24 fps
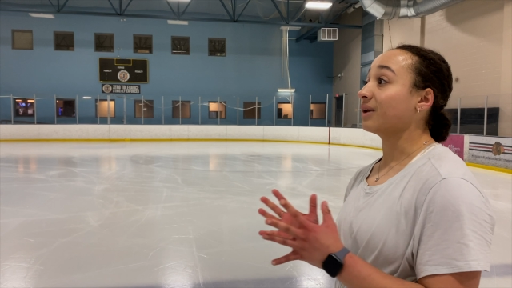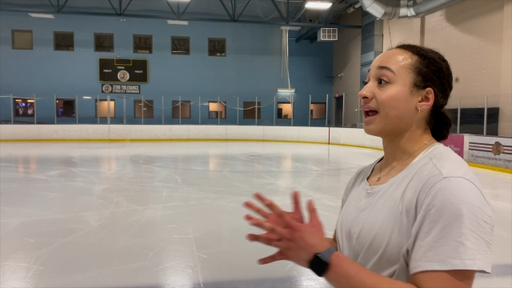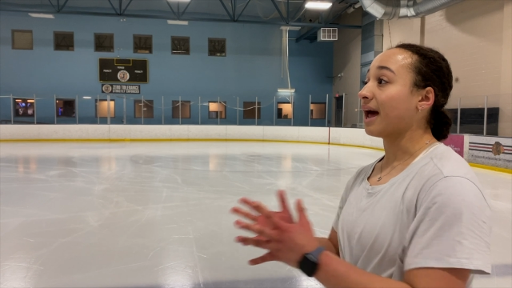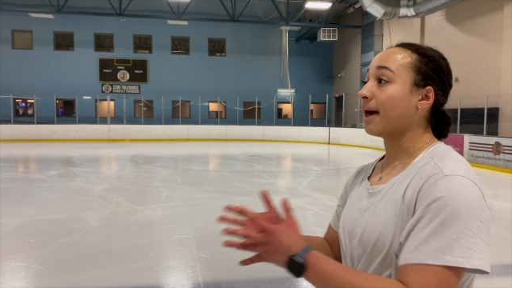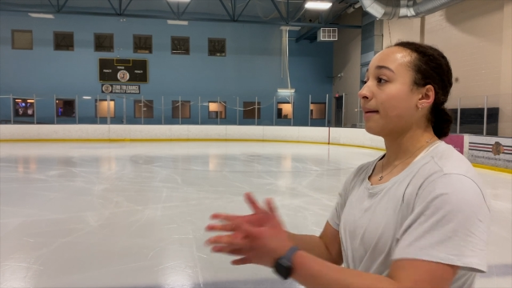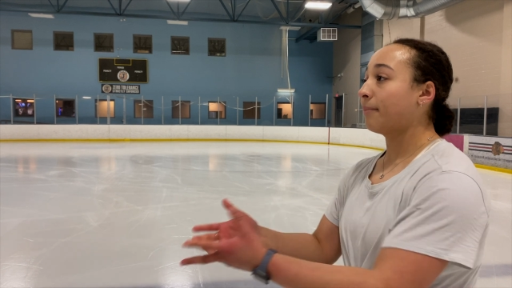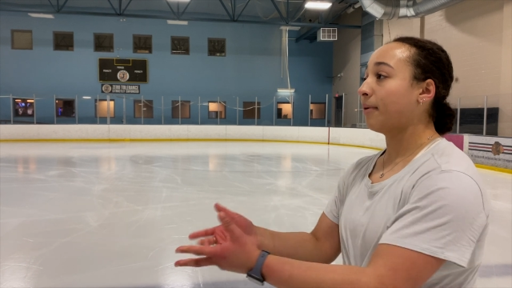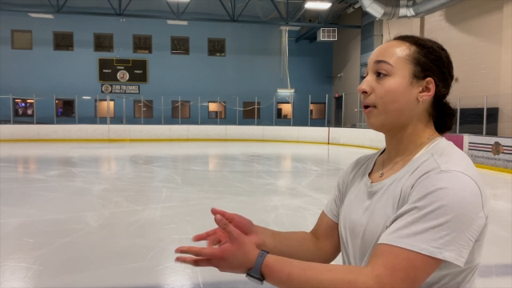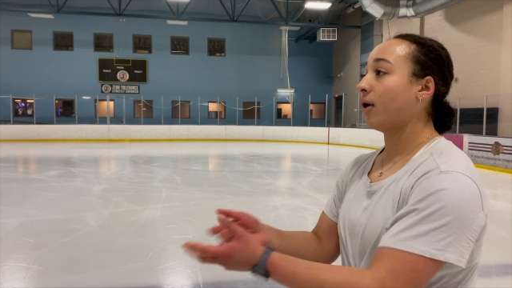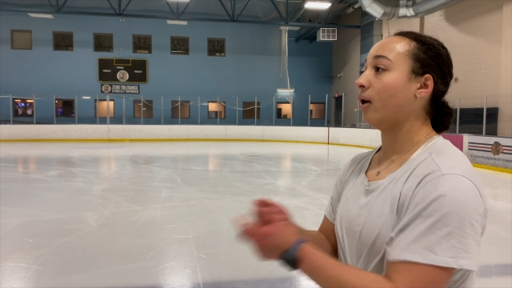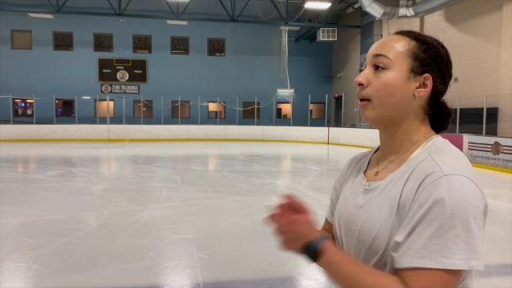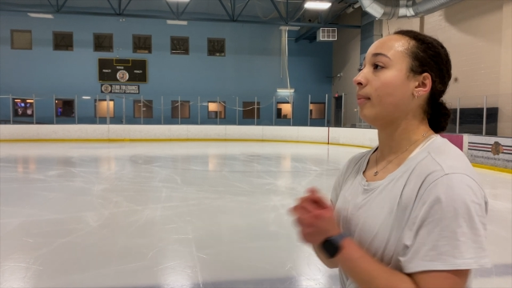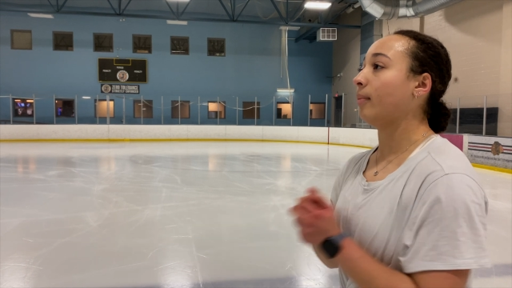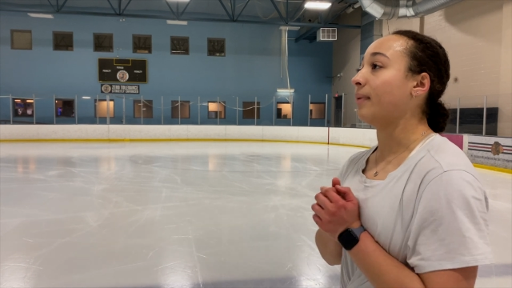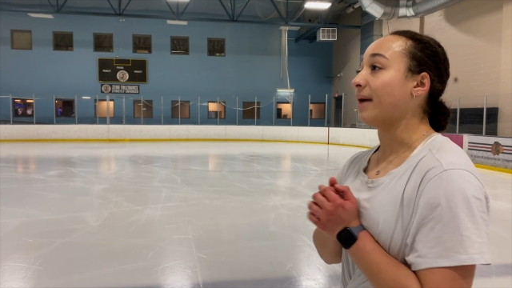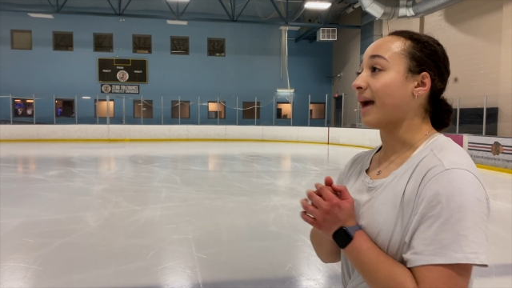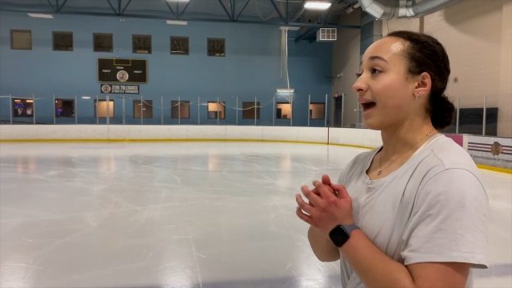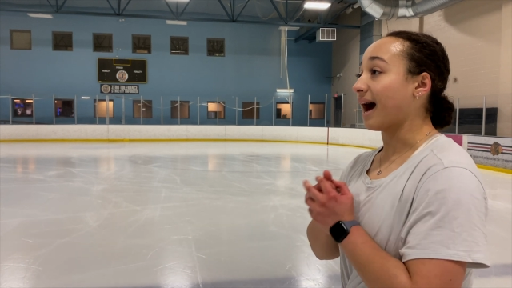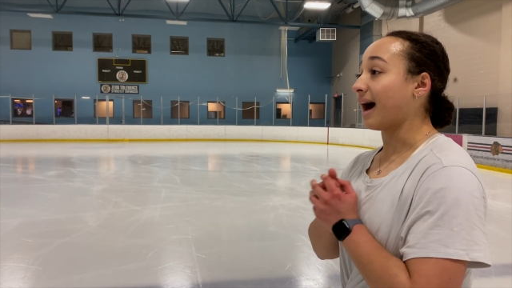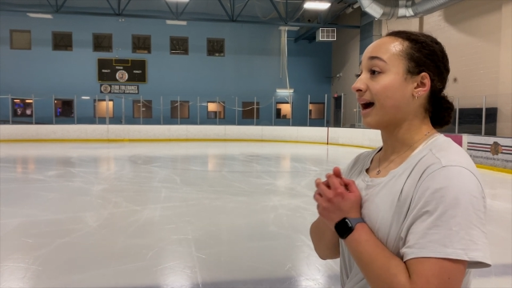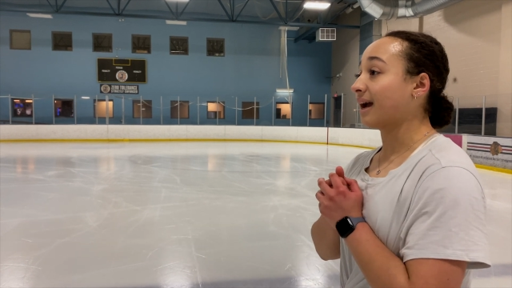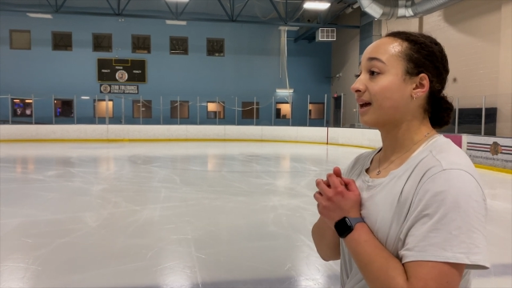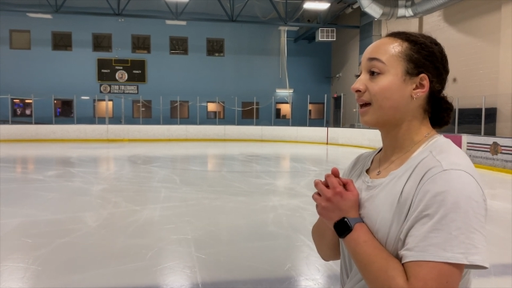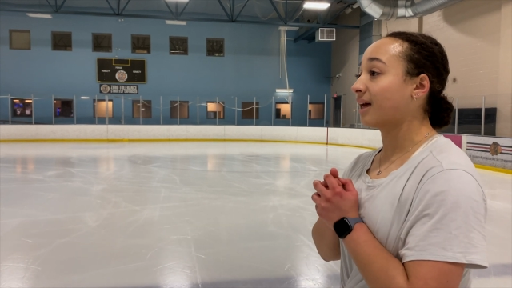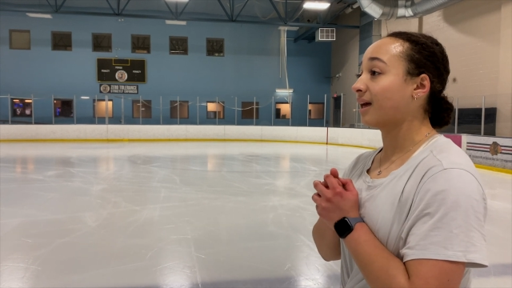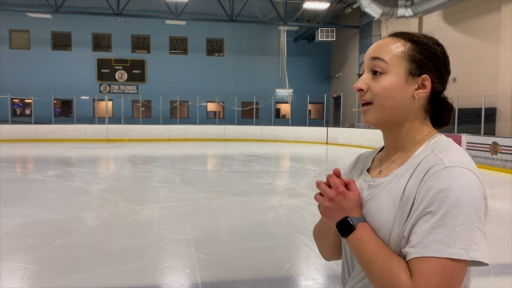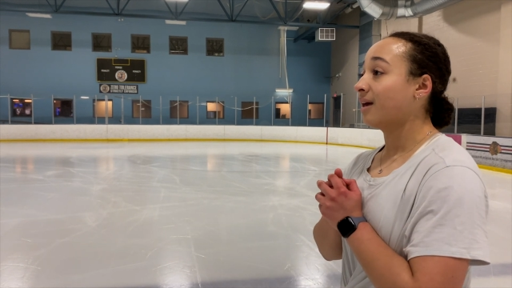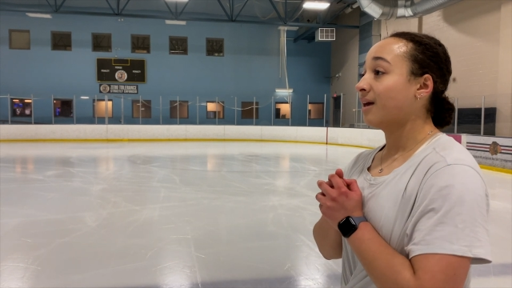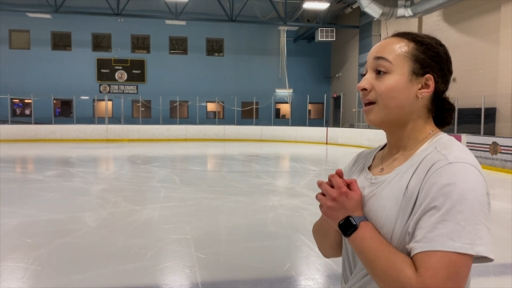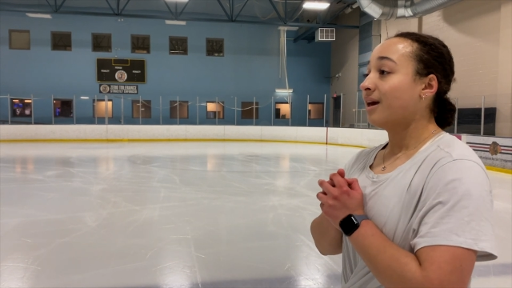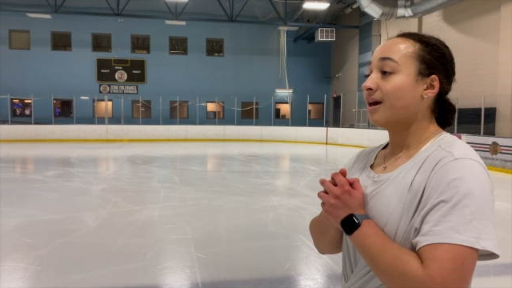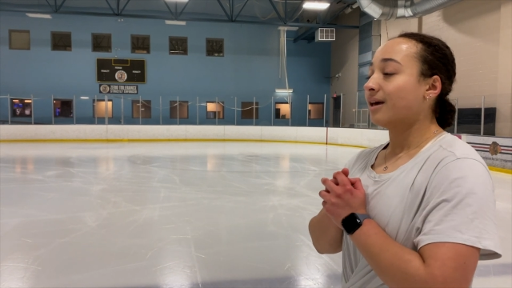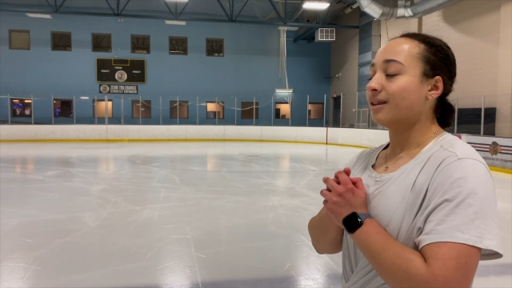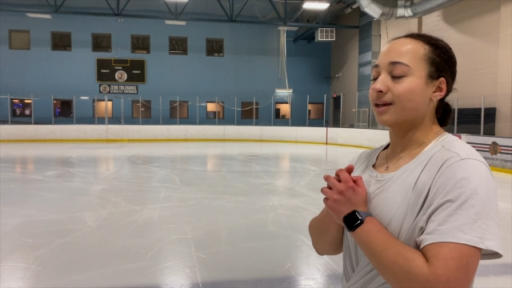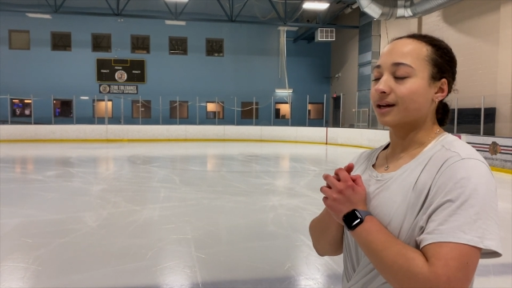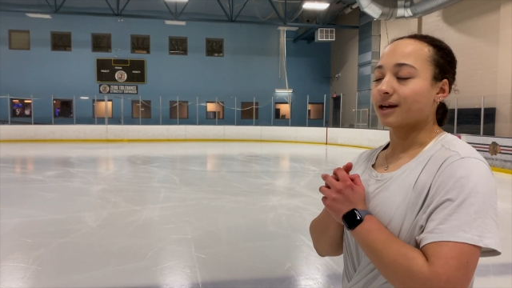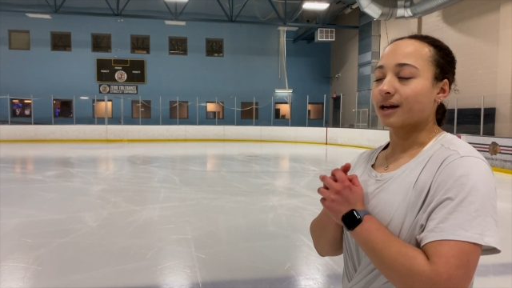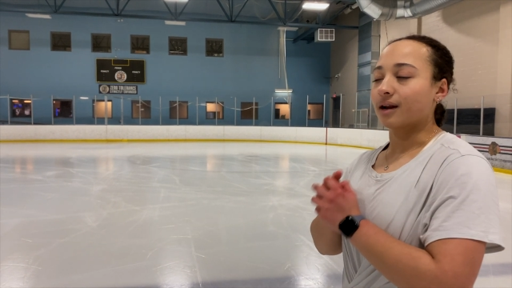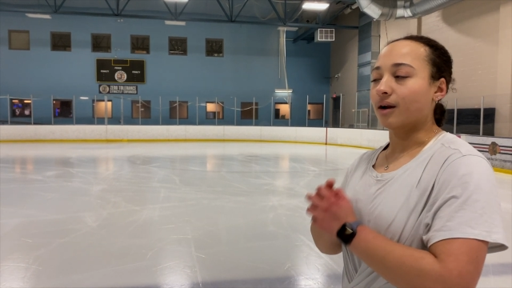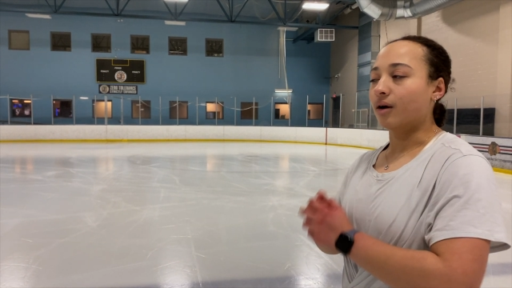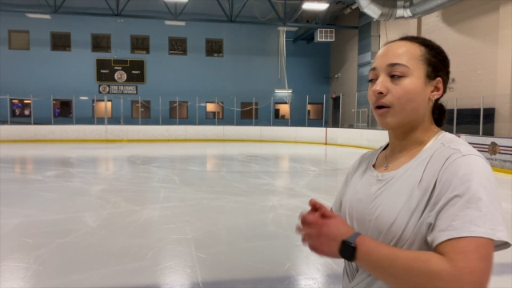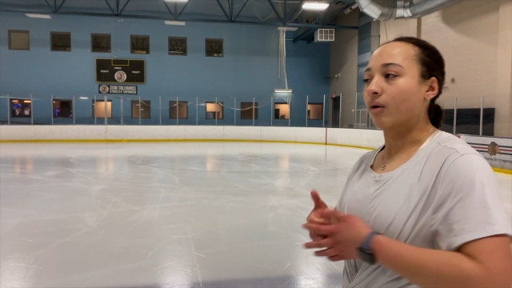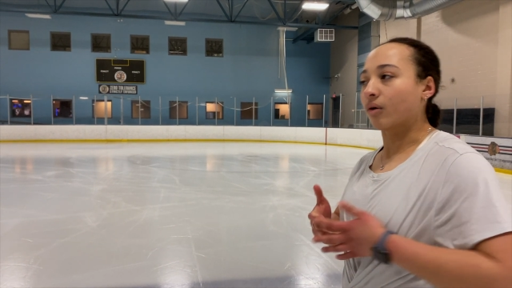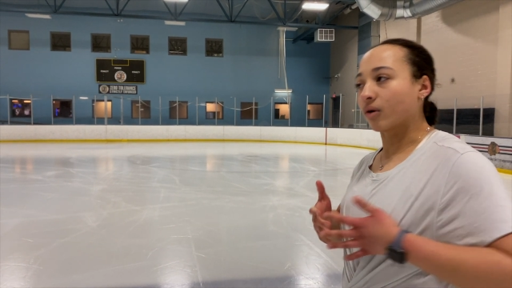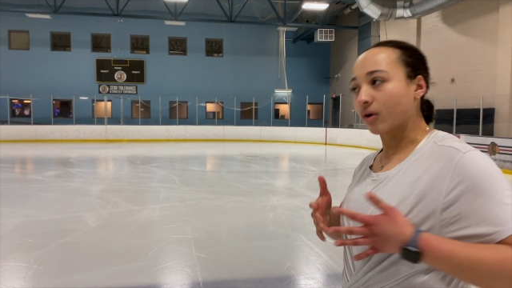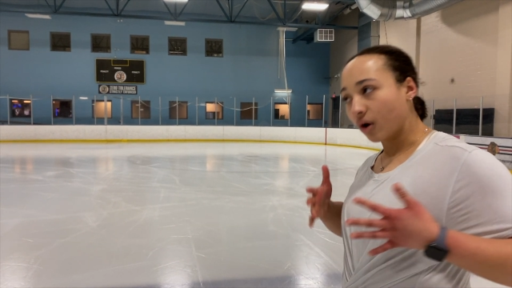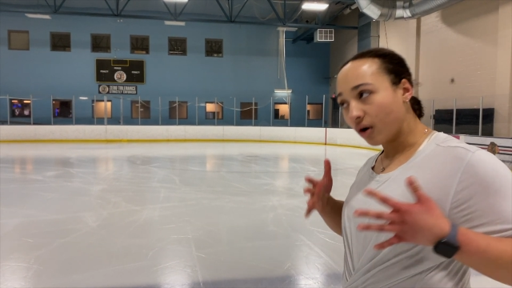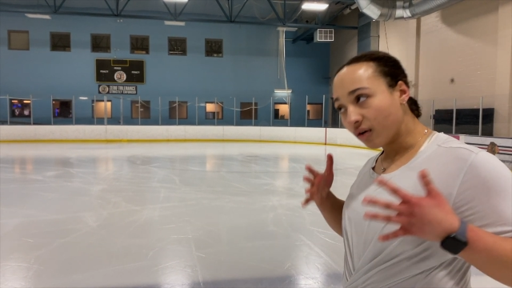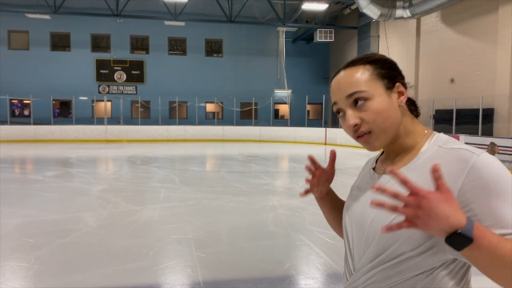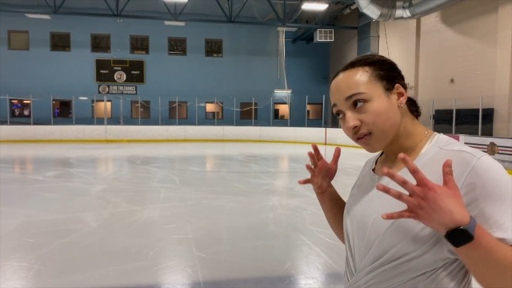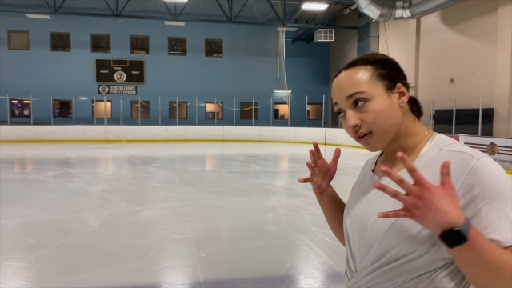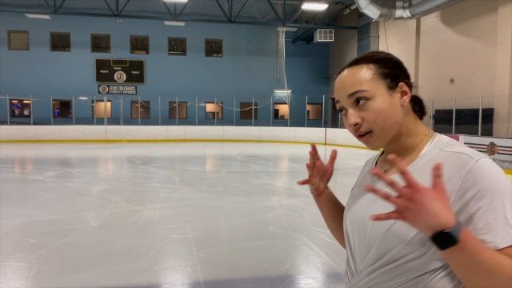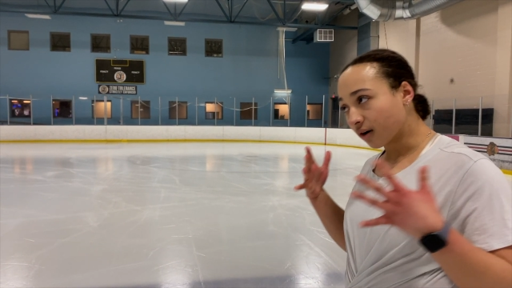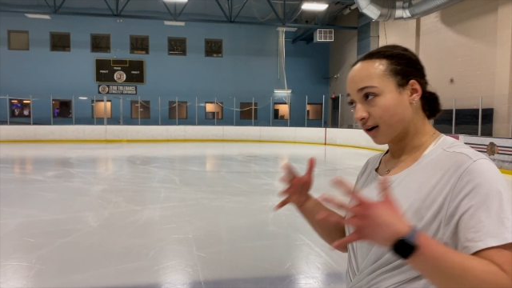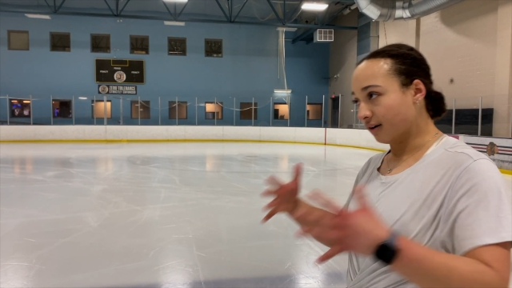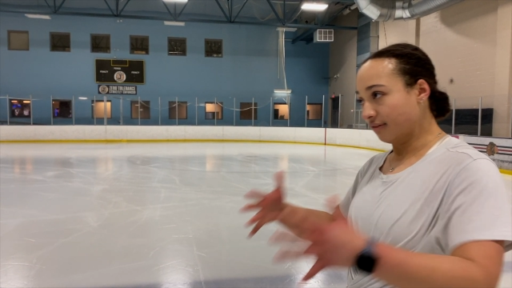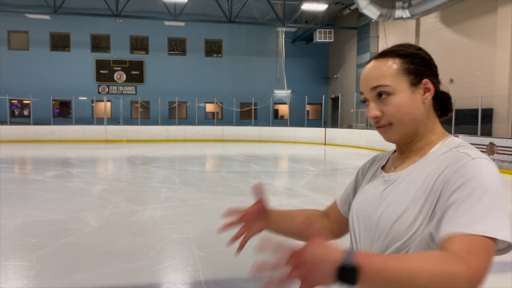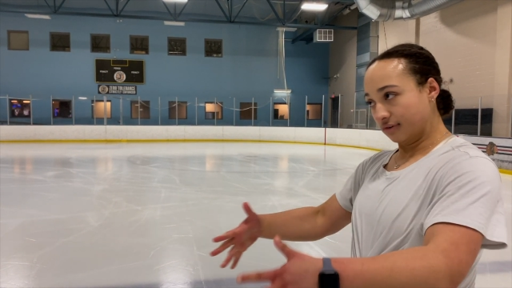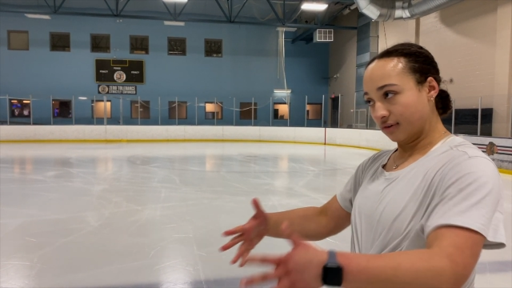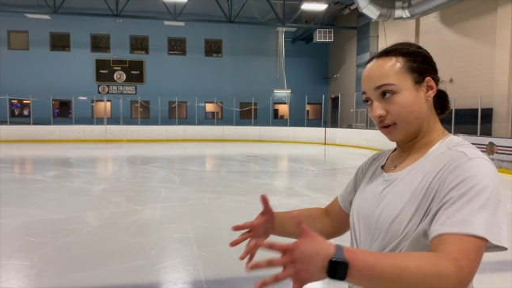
I pull back and like I don't go for it